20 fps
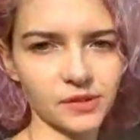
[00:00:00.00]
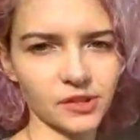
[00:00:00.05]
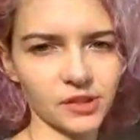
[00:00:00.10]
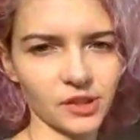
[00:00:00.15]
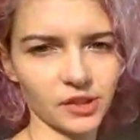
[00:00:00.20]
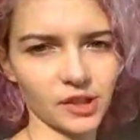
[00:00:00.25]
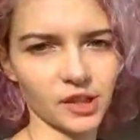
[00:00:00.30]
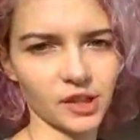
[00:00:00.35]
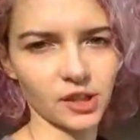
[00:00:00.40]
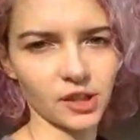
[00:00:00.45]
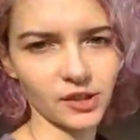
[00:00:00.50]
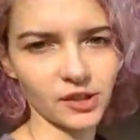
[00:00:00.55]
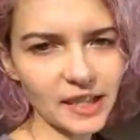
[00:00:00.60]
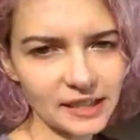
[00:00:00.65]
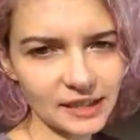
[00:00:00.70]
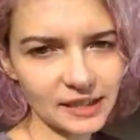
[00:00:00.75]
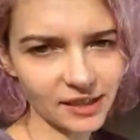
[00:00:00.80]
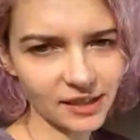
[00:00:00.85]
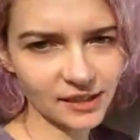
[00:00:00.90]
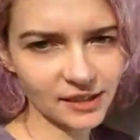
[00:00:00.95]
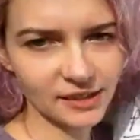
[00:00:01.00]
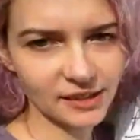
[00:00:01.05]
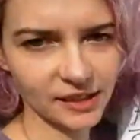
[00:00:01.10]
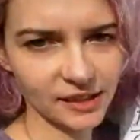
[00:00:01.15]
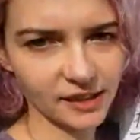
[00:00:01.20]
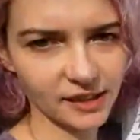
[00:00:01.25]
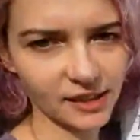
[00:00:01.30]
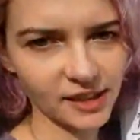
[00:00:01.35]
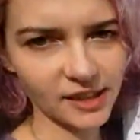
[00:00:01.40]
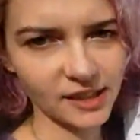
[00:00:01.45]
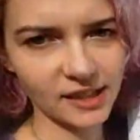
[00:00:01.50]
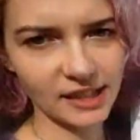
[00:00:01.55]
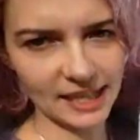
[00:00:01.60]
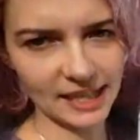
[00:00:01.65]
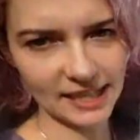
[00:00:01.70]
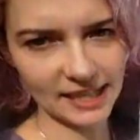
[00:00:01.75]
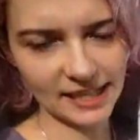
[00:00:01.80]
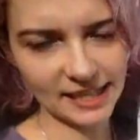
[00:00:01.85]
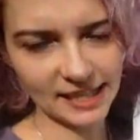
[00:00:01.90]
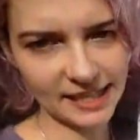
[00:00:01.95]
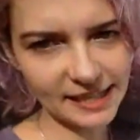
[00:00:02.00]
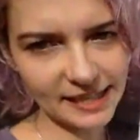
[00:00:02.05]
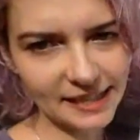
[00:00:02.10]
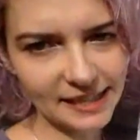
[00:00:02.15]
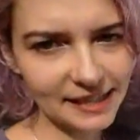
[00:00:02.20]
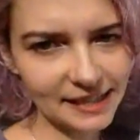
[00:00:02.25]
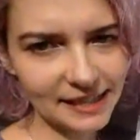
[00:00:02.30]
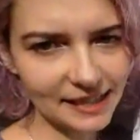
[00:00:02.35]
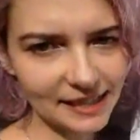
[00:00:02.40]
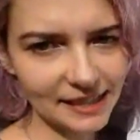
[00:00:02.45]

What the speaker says: So the correct answer is,